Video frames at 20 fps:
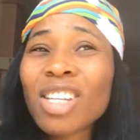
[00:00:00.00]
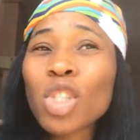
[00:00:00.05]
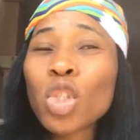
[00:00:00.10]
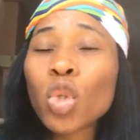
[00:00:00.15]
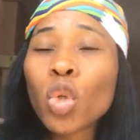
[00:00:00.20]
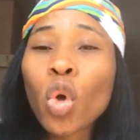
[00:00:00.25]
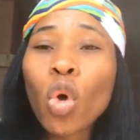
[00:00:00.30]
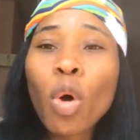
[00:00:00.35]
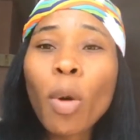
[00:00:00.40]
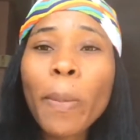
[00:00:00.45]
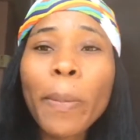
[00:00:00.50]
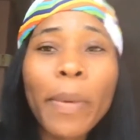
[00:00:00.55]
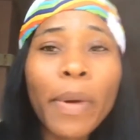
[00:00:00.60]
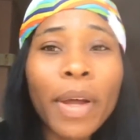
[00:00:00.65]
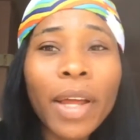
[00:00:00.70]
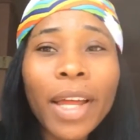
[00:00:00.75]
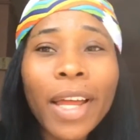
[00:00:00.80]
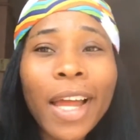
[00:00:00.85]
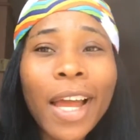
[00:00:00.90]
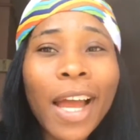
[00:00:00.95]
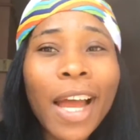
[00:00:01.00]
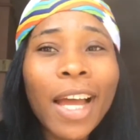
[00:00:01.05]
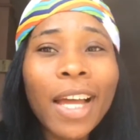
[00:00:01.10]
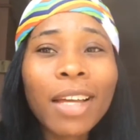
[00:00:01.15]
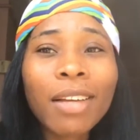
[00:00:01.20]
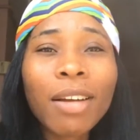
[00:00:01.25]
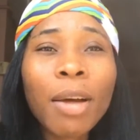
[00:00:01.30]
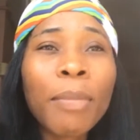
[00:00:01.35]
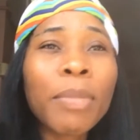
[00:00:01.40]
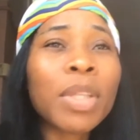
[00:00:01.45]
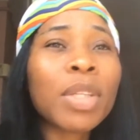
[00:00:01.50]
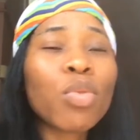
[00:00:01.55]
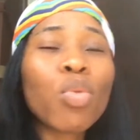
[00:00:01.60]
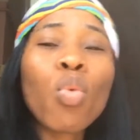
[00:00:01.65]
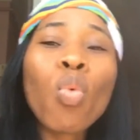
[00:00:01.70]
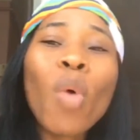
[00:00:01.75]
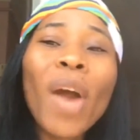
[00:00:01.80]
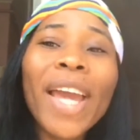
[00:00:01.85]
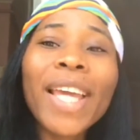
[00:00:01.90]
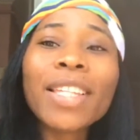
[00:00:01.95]
top. I
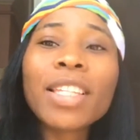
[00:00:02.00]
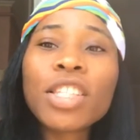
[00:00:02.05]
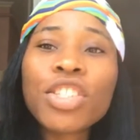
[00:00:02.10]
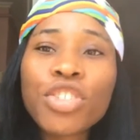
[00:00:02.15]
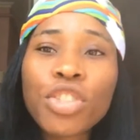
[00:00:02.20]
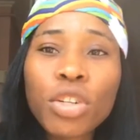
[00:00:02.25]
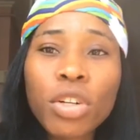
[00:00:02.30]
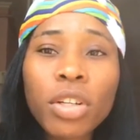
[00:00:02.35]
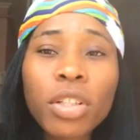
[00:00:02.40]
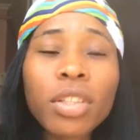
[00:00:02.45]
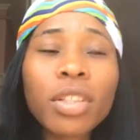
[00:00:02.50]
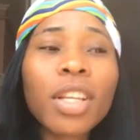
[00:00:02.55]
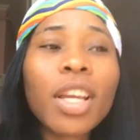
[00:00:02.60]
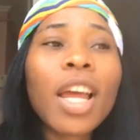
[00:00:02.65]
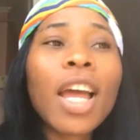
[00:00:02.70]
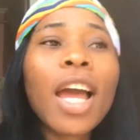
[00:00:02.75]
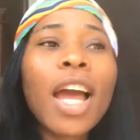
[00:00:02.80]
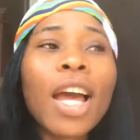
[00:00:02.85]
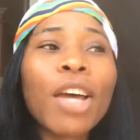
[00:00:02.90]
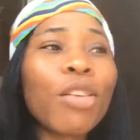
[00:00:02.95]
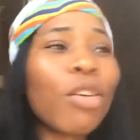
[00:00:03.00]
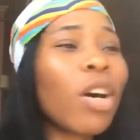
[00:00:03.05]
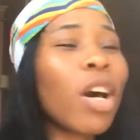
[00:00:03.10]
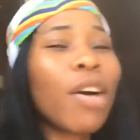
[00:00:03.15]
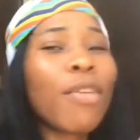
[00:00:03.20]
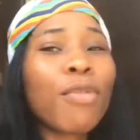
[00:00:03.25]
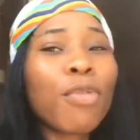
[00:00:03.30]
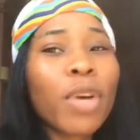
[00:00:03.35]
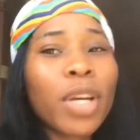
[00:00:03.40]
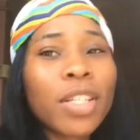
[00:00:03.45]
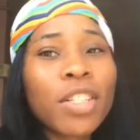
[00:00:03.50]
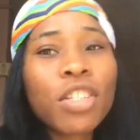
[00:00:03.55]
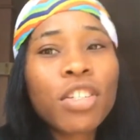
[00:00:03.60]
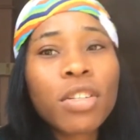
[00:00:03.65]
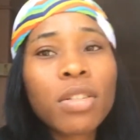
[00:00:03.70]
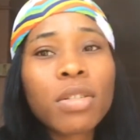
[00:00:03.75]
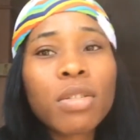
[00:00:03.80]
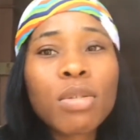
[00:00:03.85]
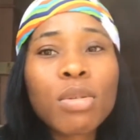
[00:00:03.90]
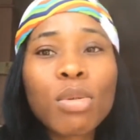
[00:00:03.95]
mean white shirt. I don't have white
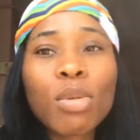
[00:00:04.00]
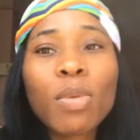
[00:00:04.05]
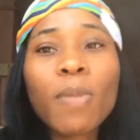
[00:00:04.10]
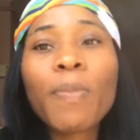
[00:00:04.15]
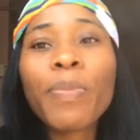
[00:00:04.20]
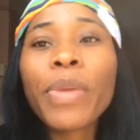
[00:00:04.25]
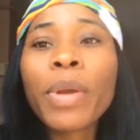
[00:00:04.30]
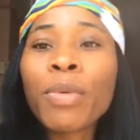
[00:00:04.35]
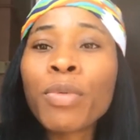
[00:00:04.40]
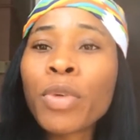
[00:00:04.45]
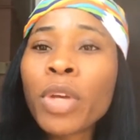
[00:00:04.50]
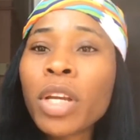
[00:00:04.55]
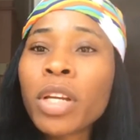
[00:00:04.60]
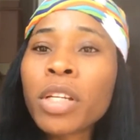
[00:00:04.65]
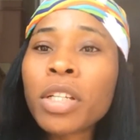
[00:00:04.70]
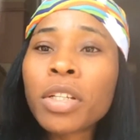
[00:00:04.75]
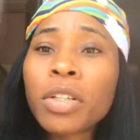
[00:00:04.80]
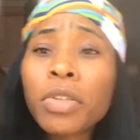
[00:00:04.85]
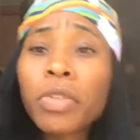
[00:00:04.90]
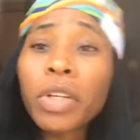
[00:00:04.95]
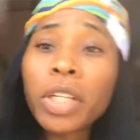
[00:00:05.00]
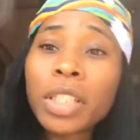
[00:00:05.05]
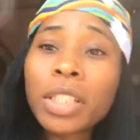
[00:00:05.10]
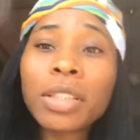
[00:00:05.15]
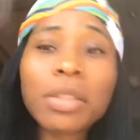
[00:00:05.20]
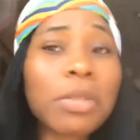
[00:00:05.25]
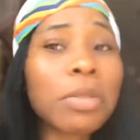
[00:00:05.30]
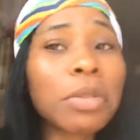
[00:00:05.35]
shirt, so I'm wearing green.